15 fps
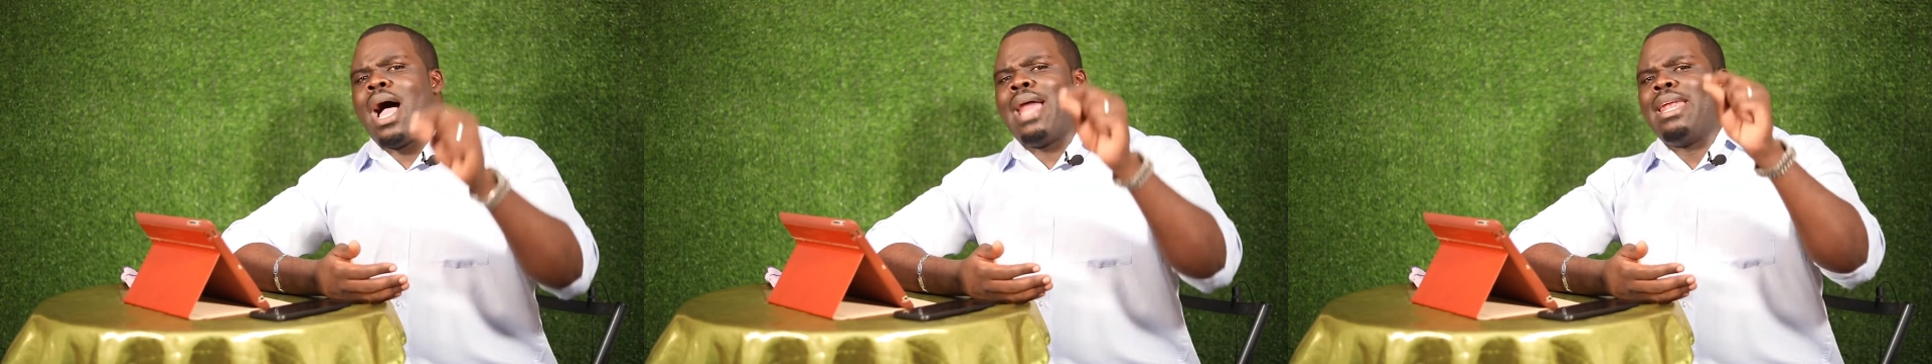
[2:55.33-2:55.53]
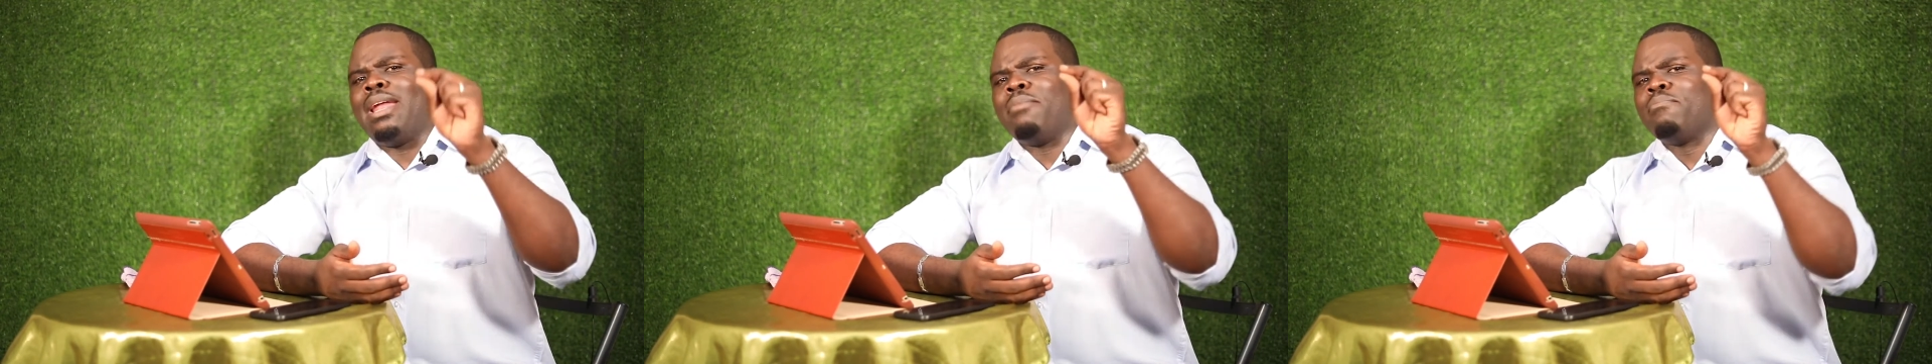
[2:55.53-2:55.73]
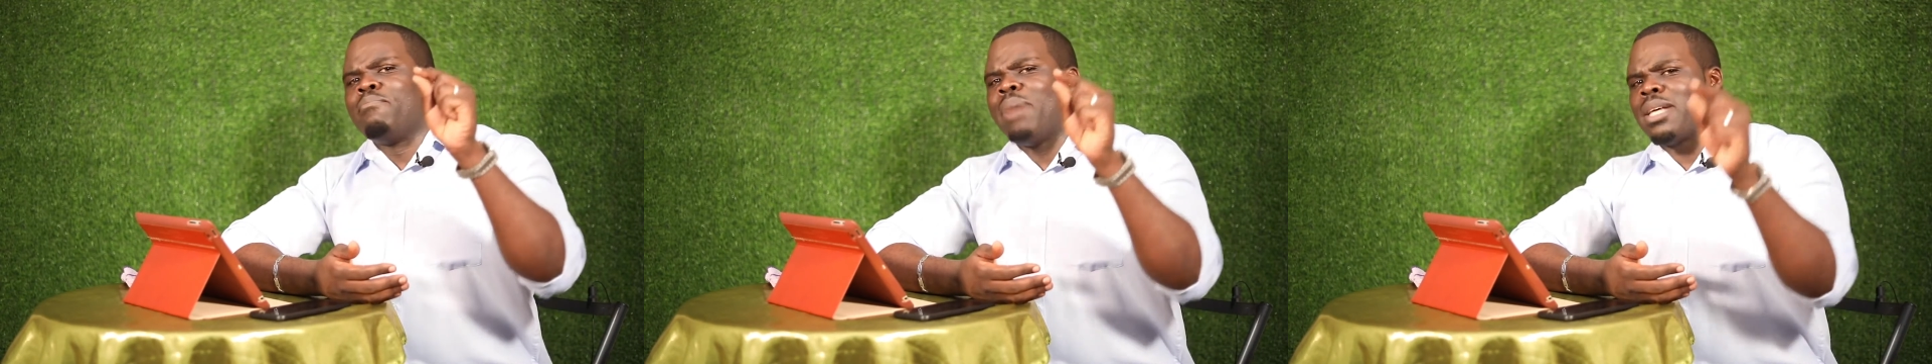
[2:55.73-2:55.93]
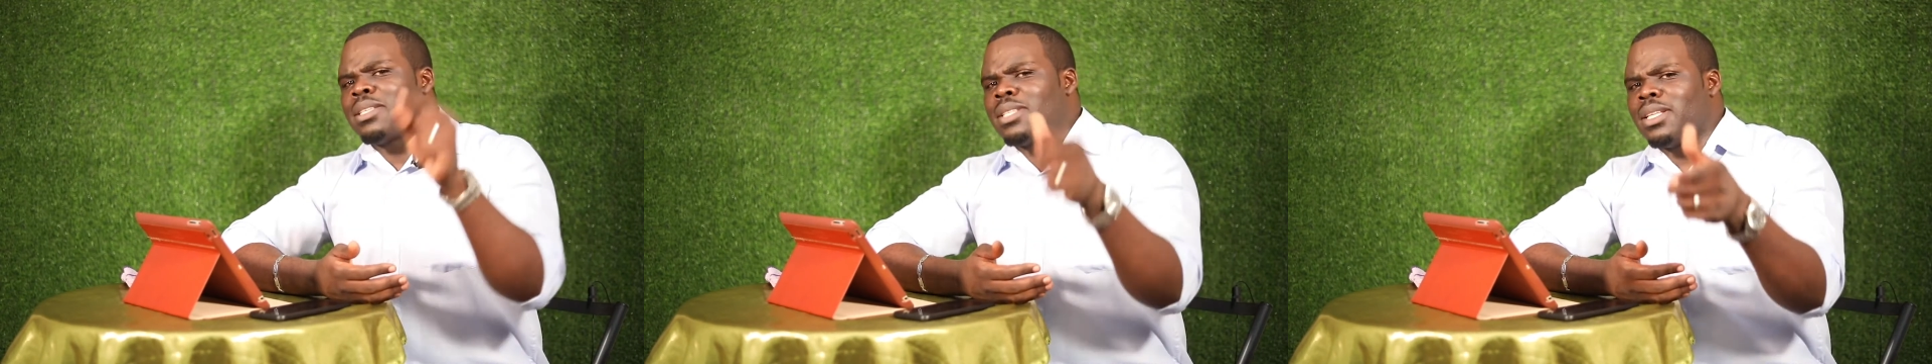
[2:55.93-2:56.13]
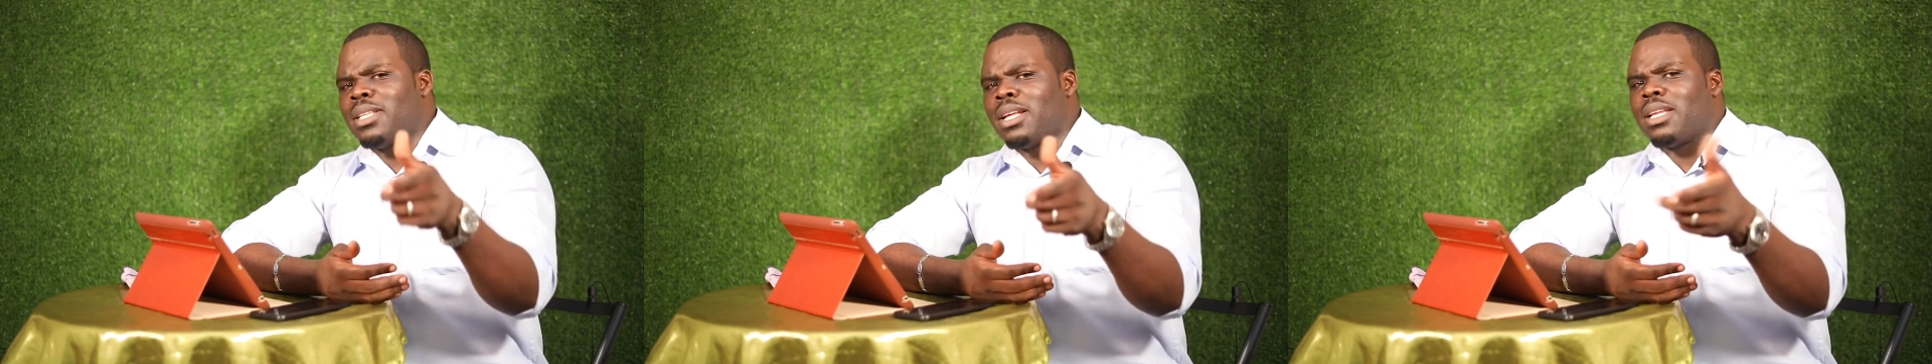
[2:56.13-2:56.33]
an
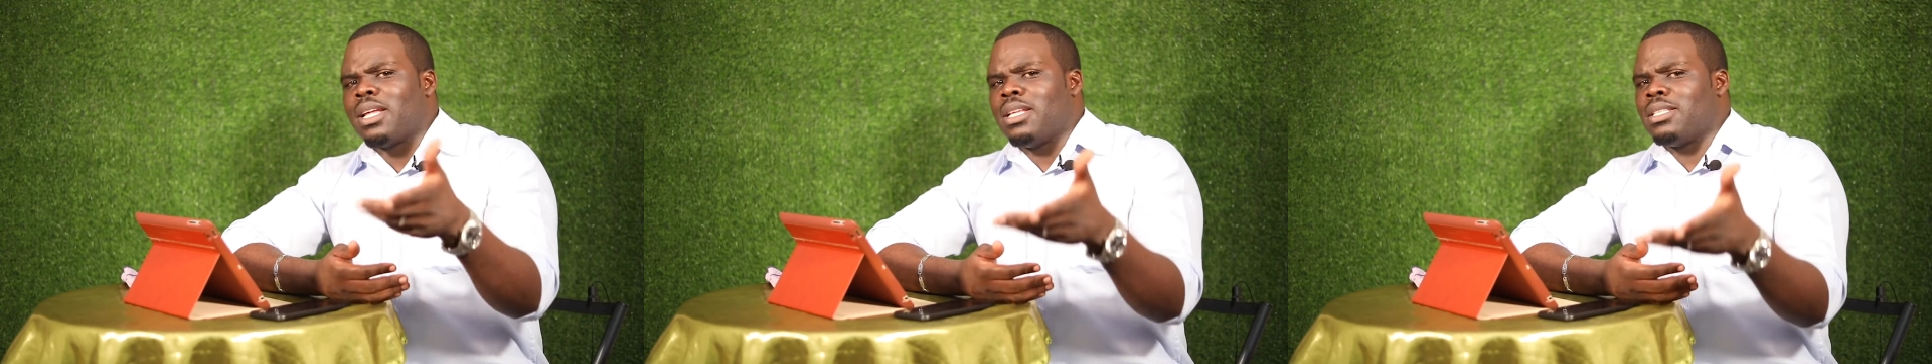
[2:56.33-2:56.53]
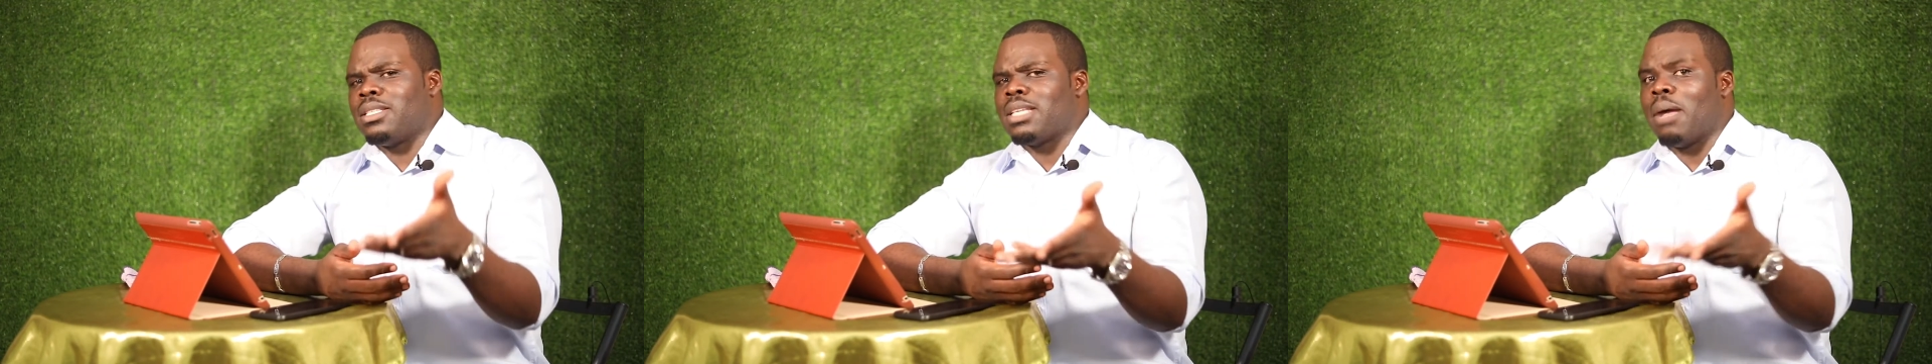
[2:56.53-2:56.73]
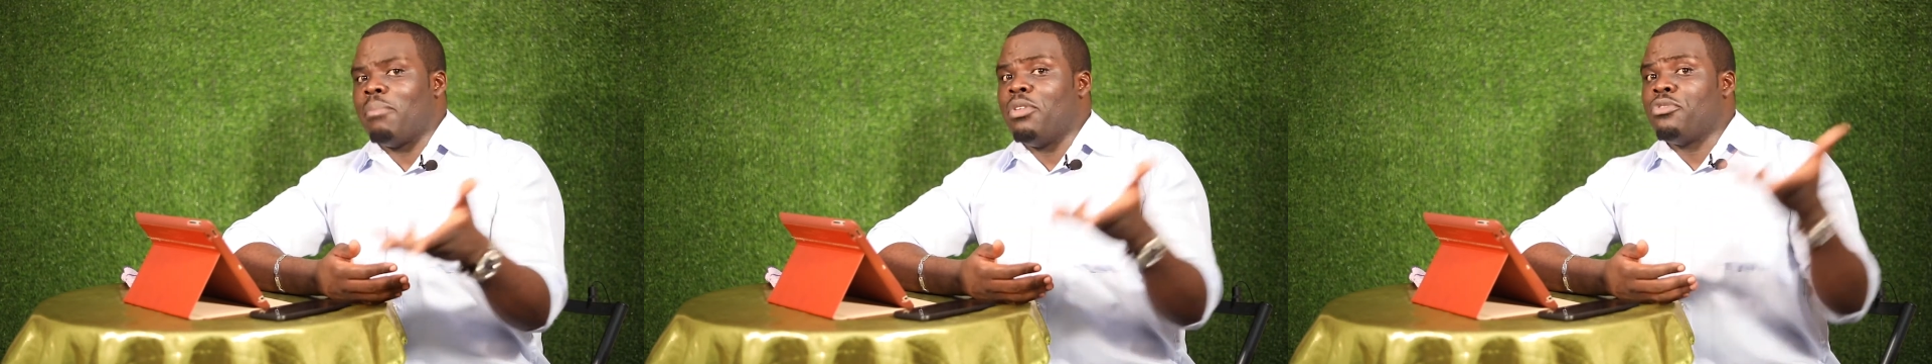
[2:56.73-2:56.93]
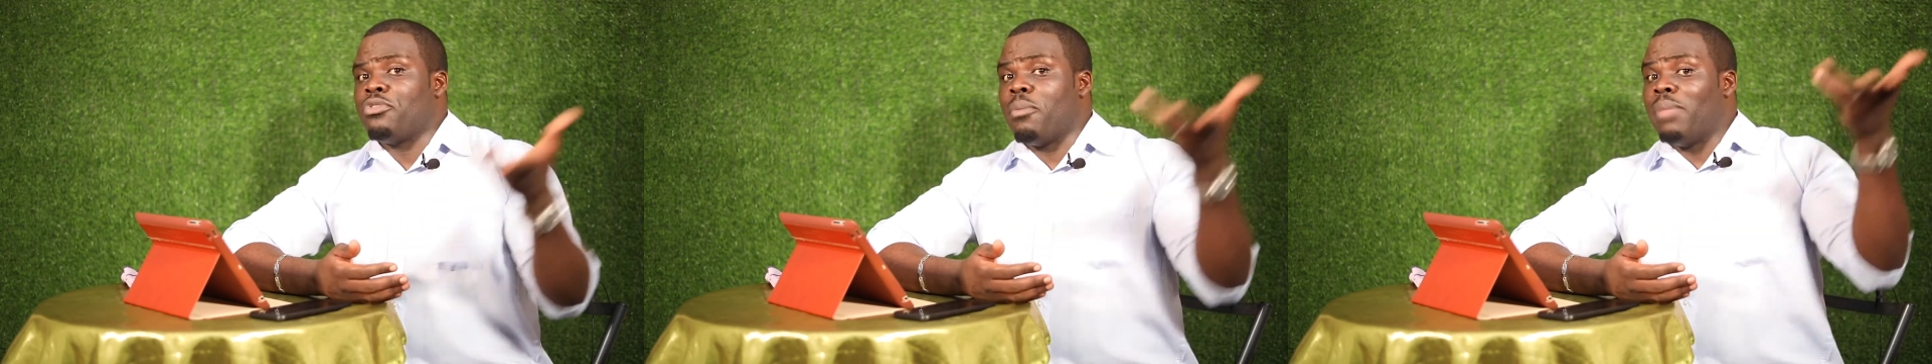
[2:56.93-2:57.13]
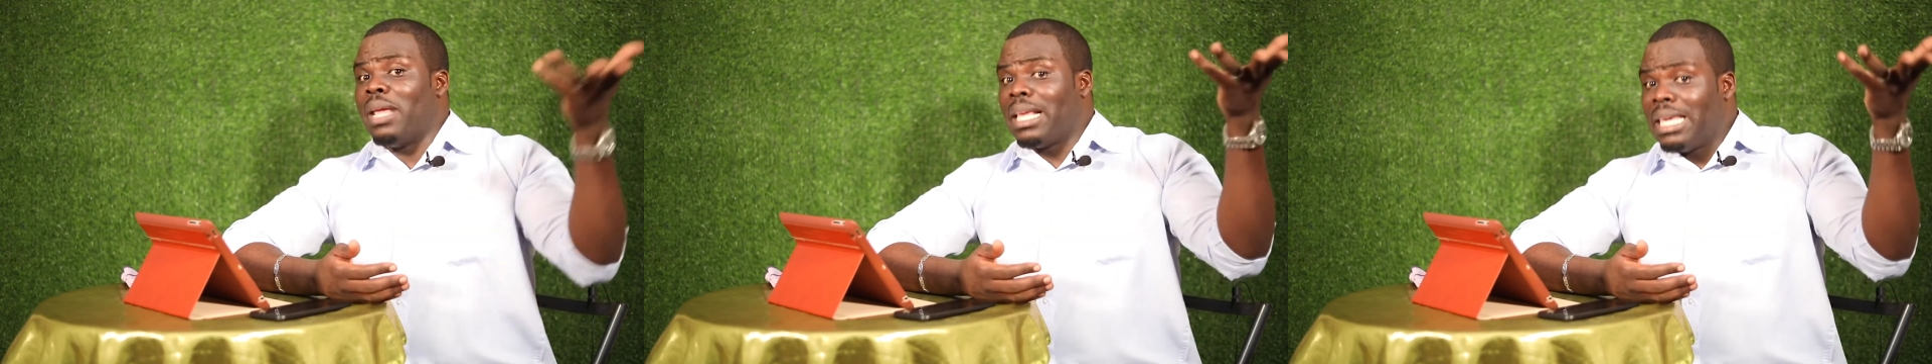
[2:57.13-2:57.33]
ambassador that is coming
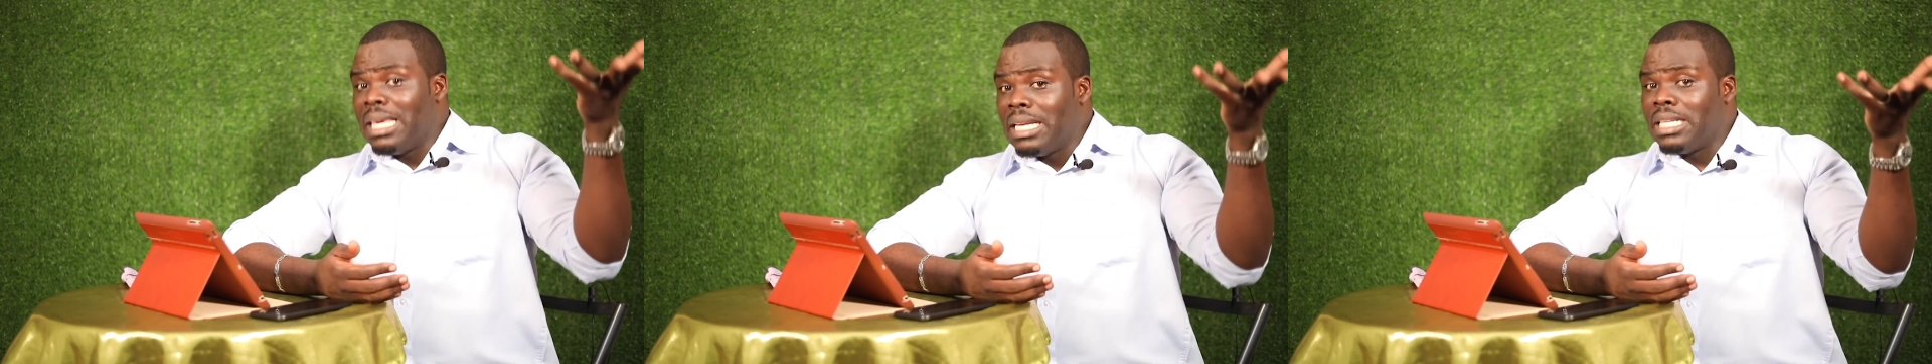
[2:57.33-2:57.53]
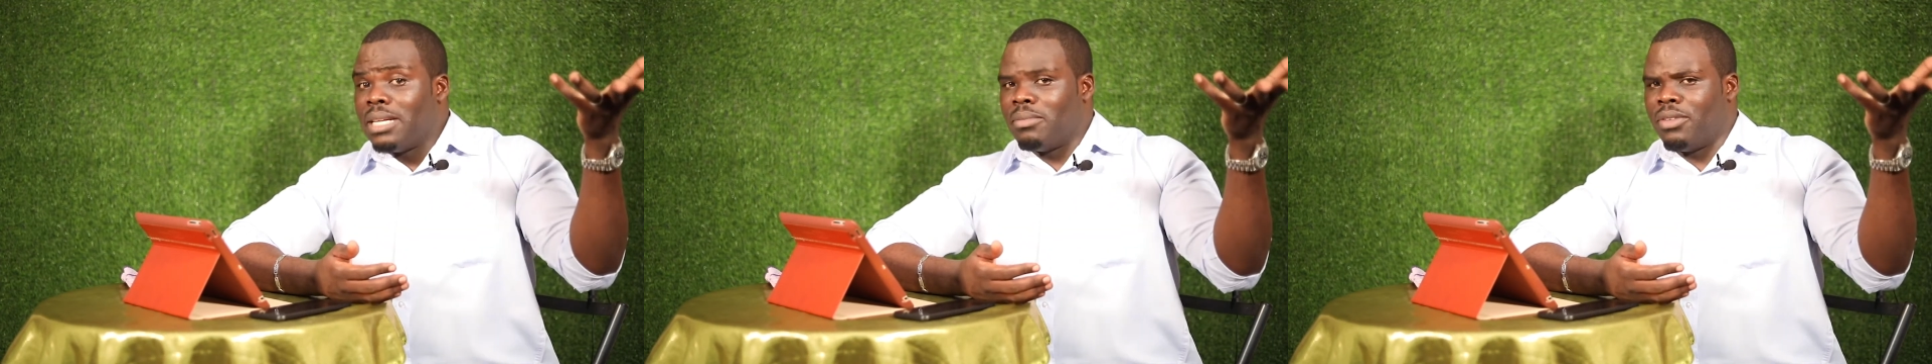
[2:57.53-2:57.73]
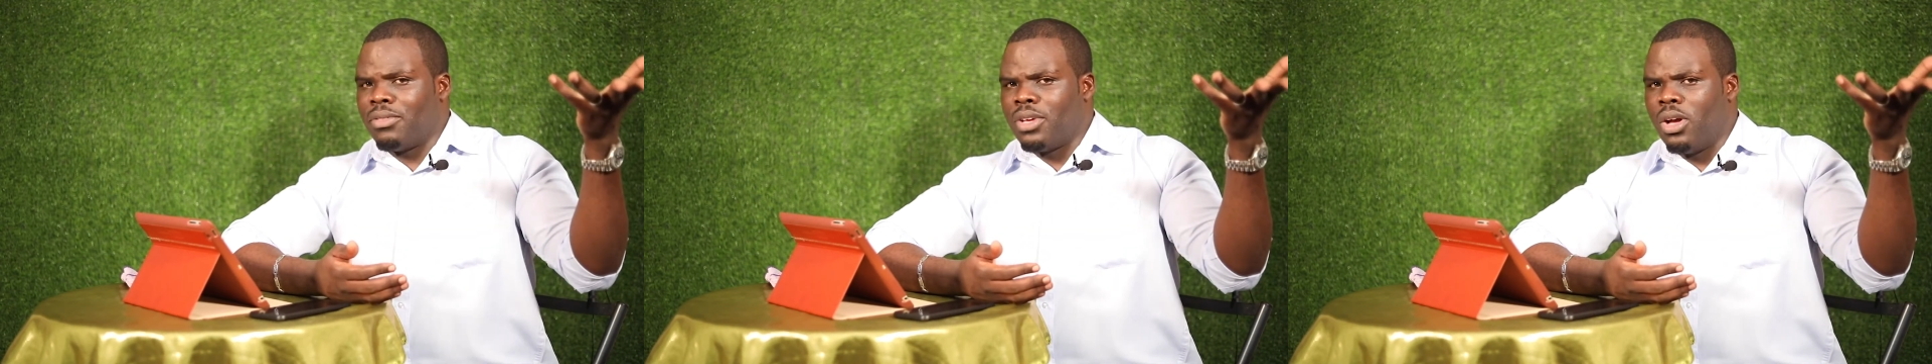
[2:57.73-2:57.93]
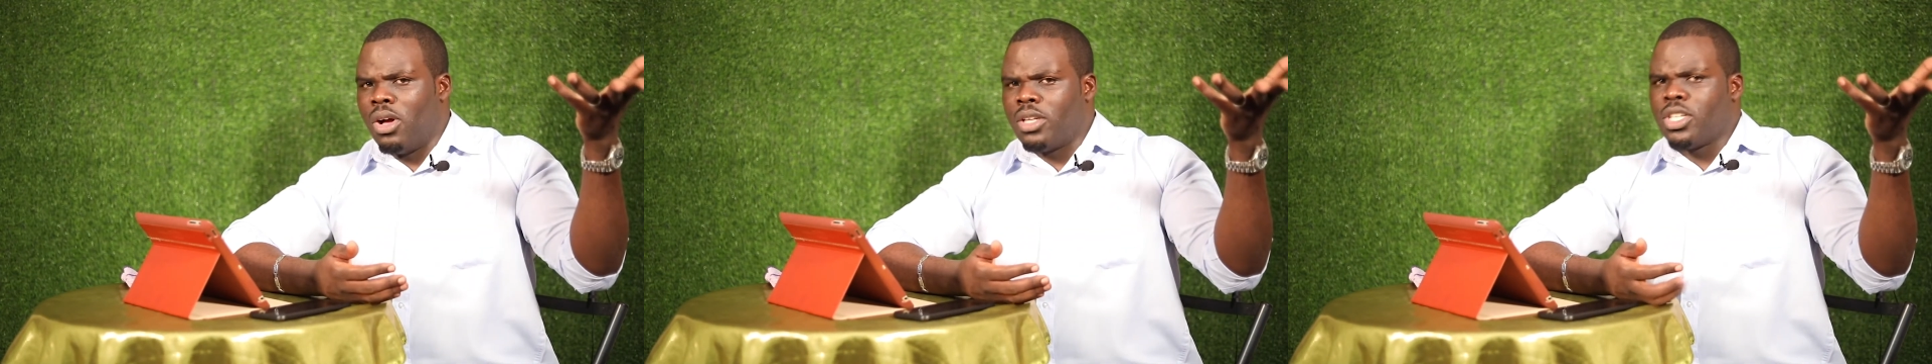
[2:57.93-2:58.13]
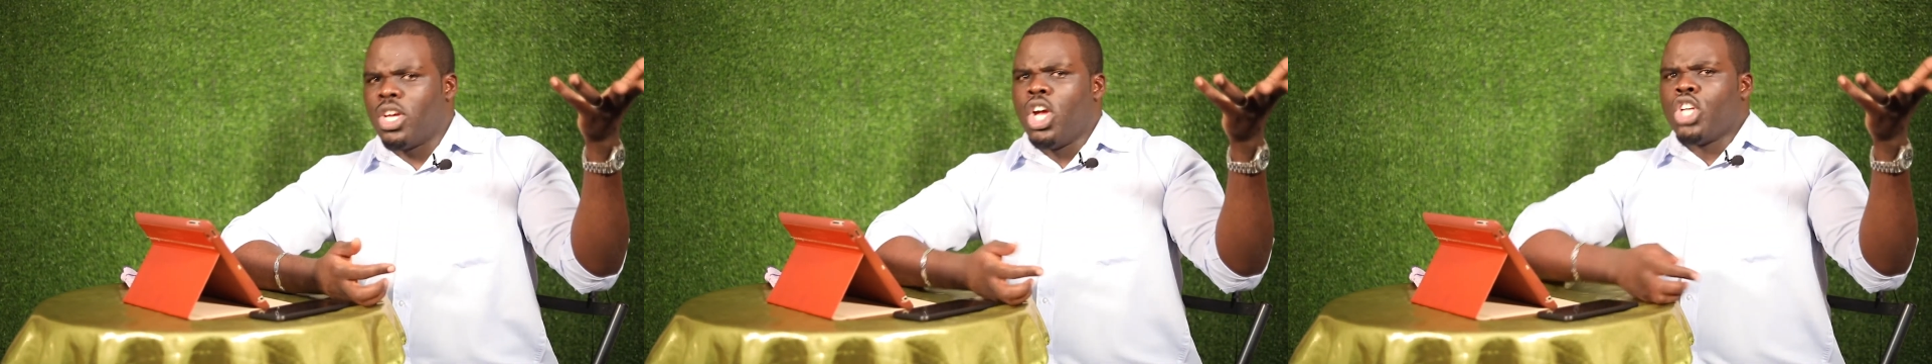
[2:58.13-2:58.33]
from the kingdom of
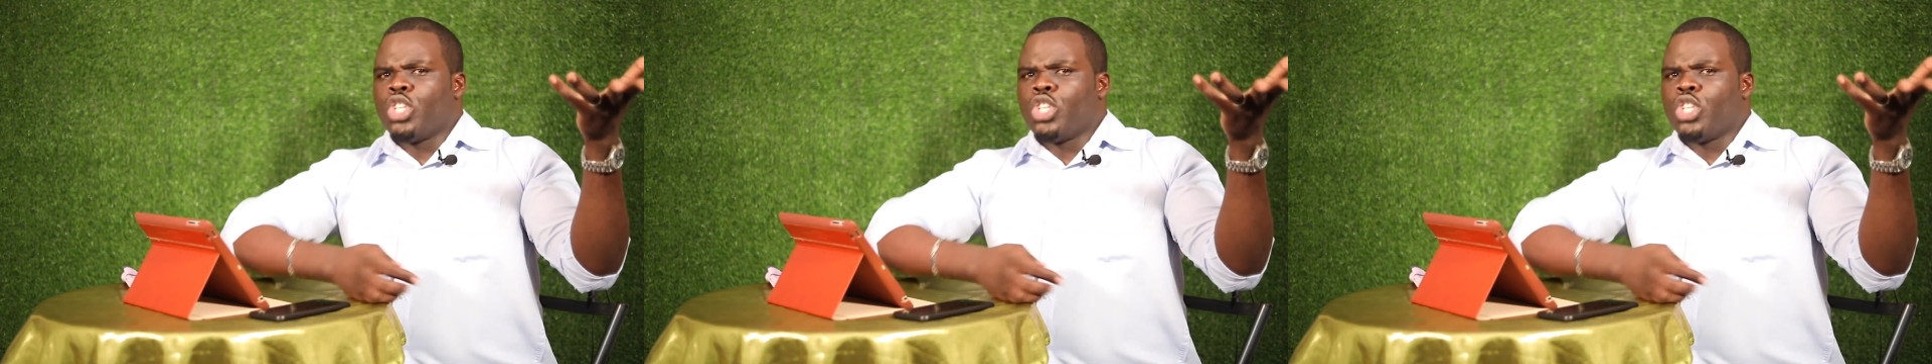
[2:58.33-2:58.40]
God